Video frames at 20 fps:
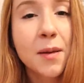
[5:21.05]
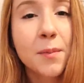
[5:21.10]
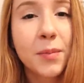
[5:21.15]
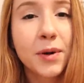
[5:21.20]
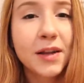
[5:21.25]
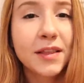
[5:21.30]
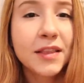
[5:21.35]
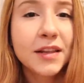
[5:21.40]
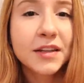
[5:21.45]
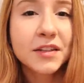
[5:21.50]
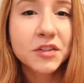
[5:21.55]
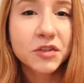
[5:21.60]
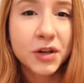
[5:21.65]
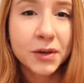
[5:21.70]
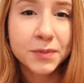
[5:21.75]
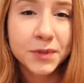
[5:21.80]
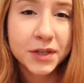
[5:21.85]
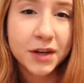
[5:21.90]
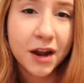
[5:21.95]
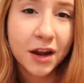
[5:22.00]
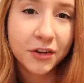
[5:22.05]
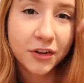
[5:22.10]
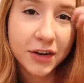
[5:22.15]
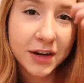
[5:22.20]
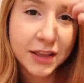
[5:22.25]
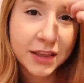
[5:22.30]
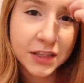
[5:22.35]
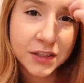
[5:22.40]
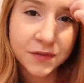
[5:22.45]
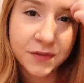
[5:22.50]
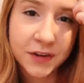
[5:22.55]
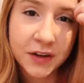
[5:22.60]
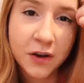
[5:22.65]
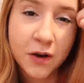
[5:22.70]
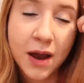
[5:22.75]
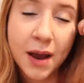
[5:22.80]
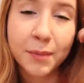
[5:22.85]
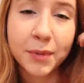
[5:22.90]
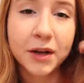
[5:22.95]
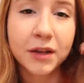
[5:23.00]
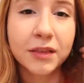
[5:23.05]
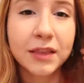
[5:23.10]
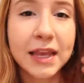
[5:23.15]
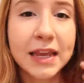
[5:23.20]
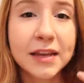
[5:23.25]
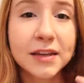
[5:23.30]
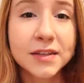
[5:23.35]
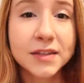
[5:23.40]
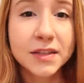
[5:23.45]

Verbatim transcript: but in the description underneath this video, I'm going to link